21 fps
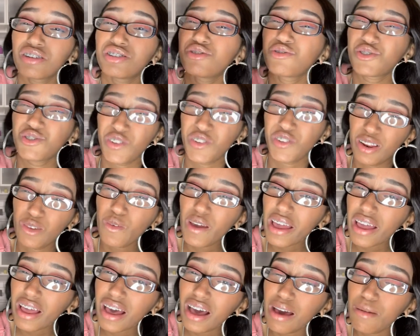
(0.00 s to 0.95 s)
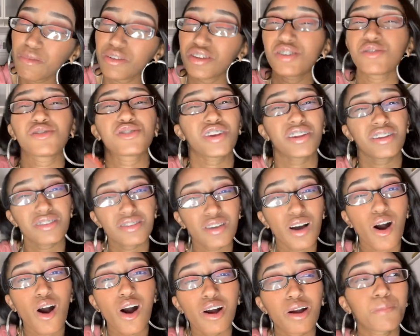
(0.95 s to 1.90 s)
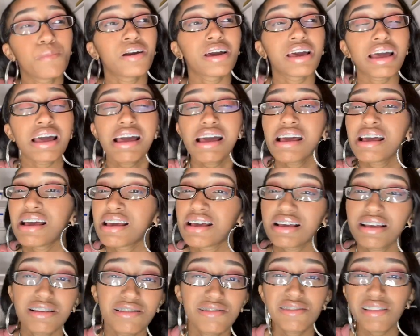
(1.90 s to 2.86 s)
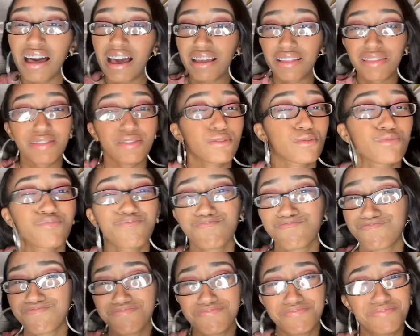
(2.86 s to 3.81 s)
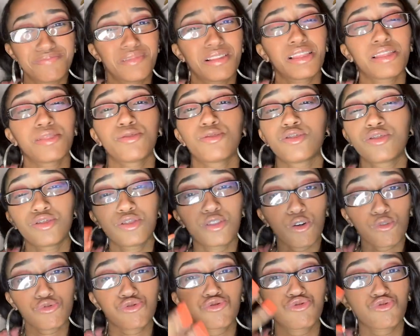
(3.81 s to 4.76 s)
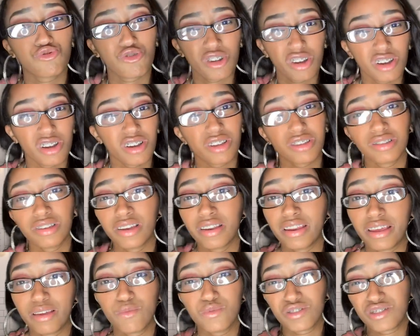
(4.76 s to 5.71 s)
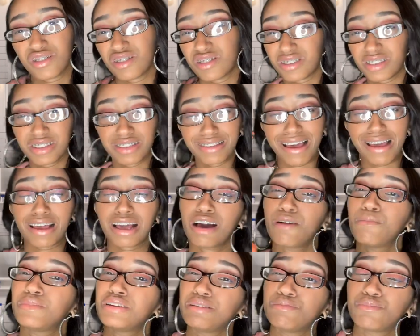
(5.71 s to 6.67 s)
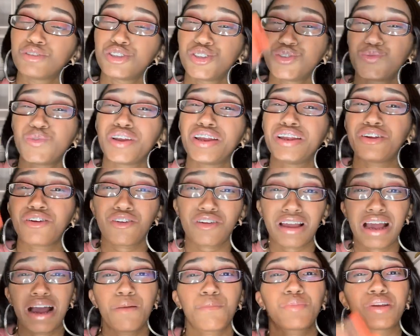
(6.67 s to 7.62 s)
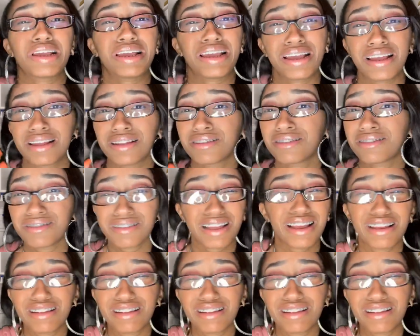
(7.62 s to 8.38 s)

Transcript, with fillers: she was trying to wake up and she was trying to talk, but it's like those drugs, honey, was just like coming in between her comprehensive